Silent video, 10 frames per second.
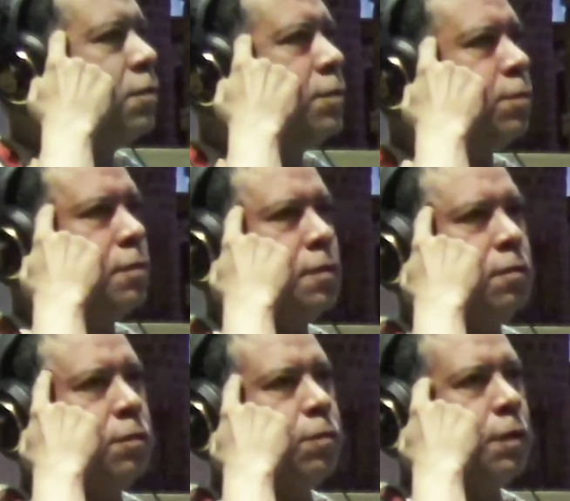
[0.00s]
was
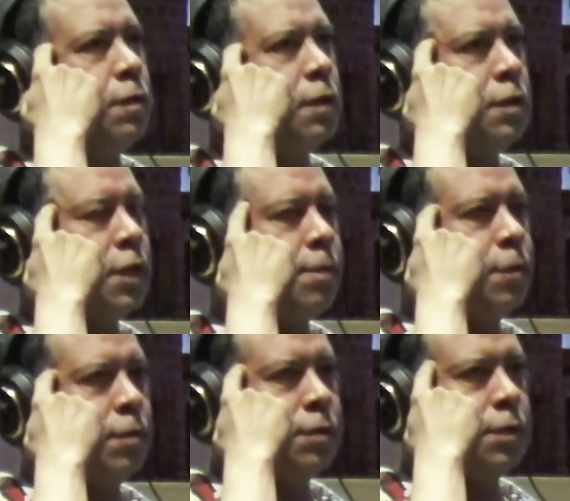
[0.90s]
one of the
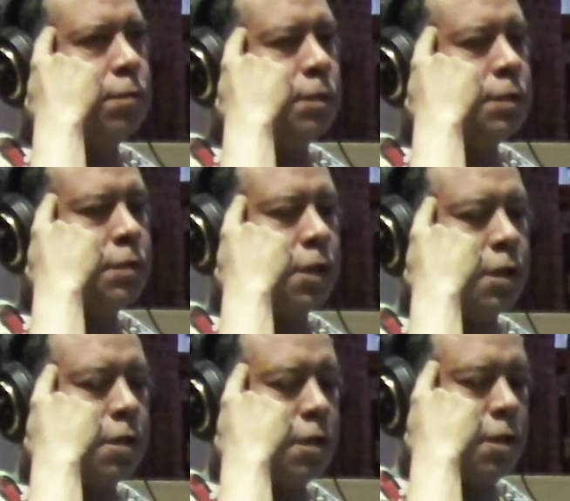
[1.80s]
neighborhoods that was
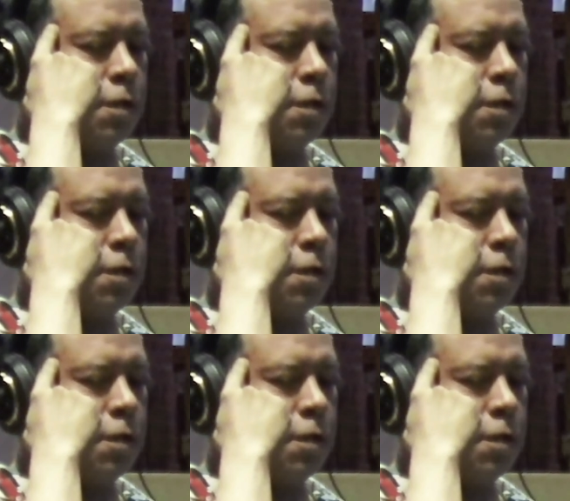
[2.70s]
like